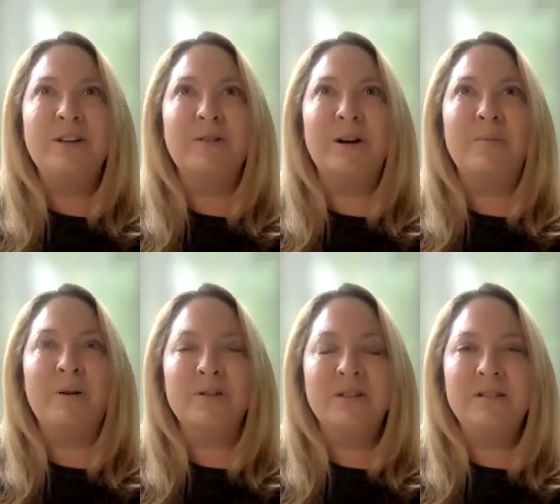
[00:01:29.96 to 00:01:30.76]
other on a
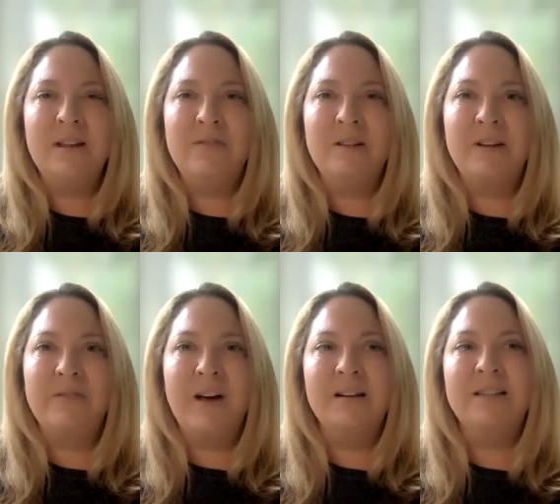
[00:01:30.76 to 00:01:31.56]
personal level. And
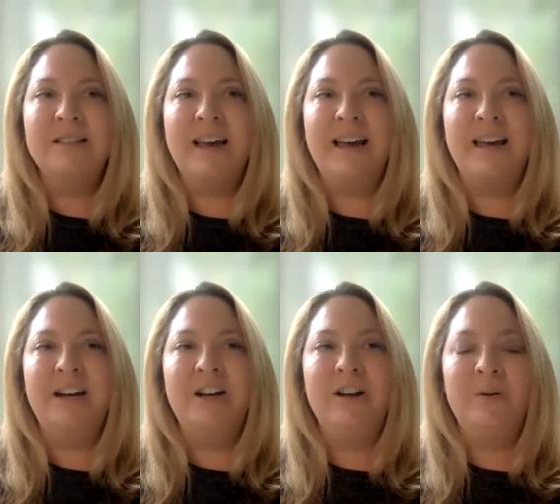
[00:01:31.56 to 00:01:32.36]
I've got to say,
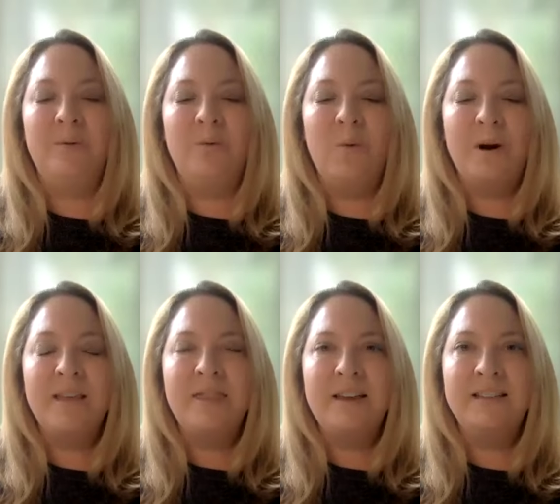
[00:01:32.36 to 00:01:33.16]
you know, one of
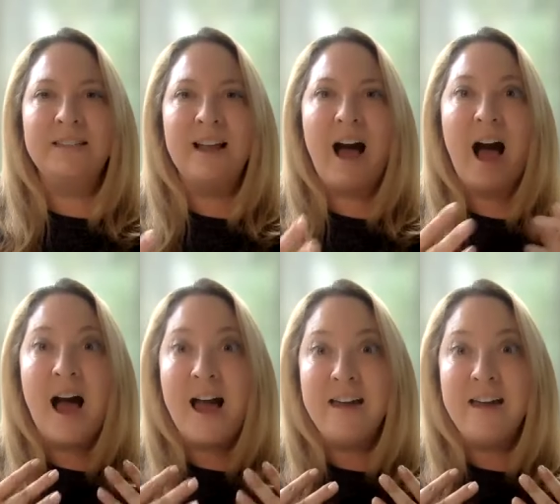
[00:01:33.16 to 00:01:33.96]
the things that
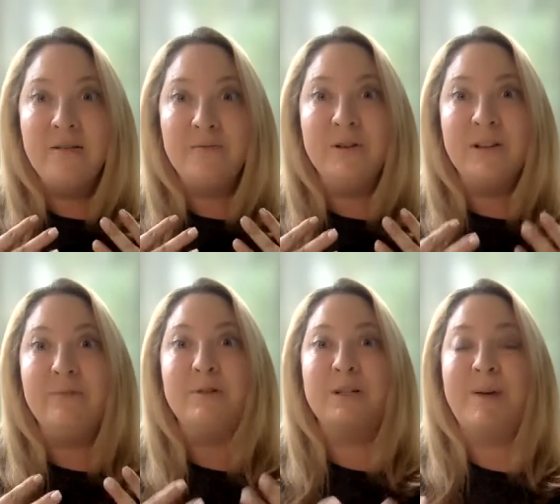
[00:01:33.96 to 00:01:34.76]
I really
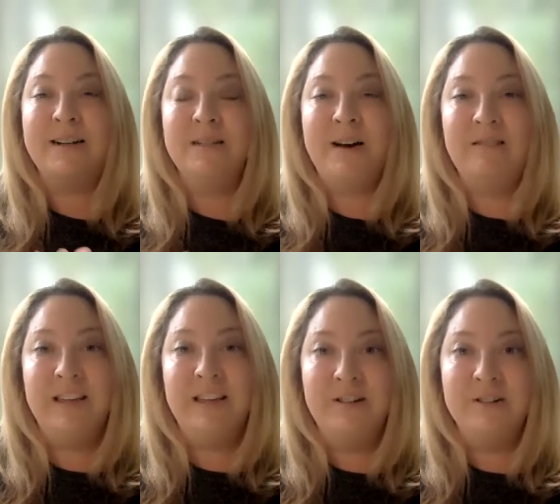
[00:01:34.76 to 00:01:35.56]
respect about
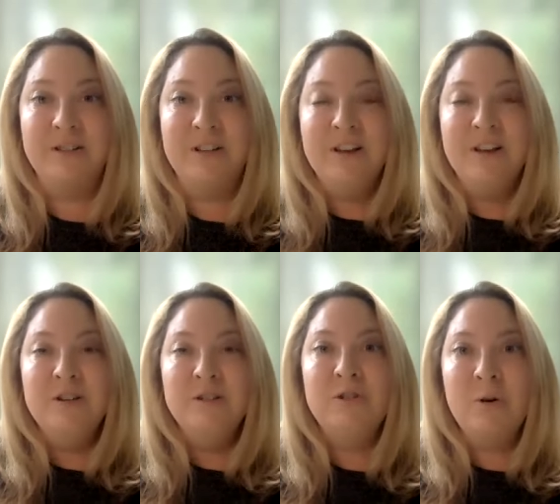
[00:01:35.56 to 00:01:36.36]
leaders
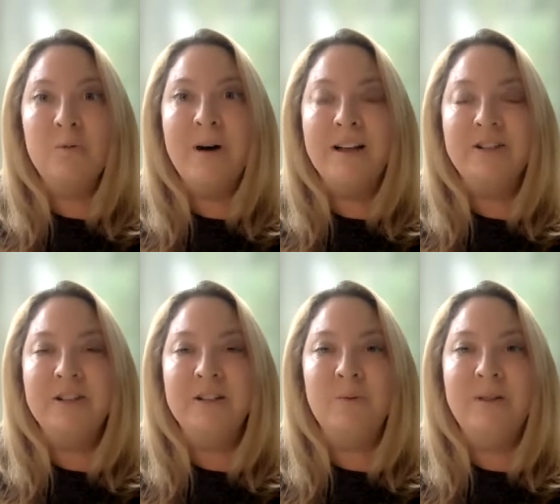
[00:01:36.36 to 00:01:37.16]
so much
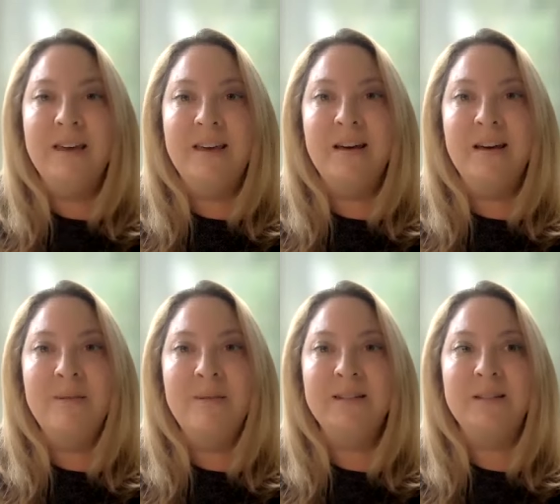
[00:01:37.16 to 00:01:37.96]
is when they can come
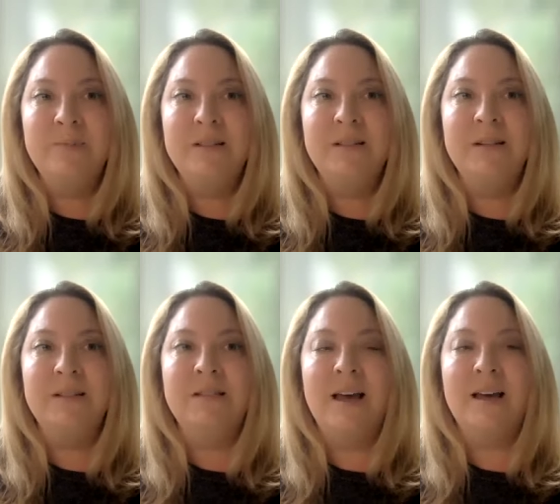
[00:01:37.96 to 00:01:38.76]
into this
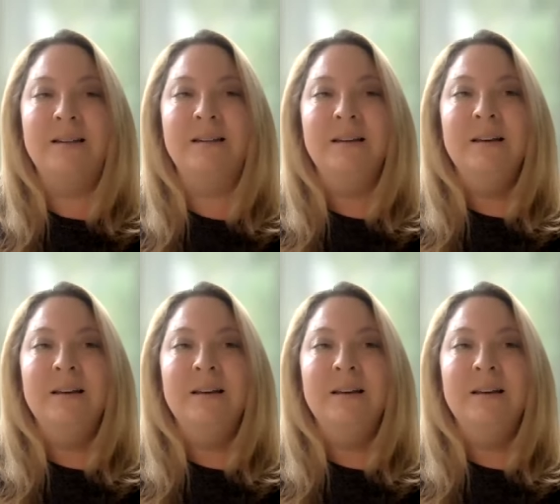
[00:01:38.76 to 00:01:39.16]
business and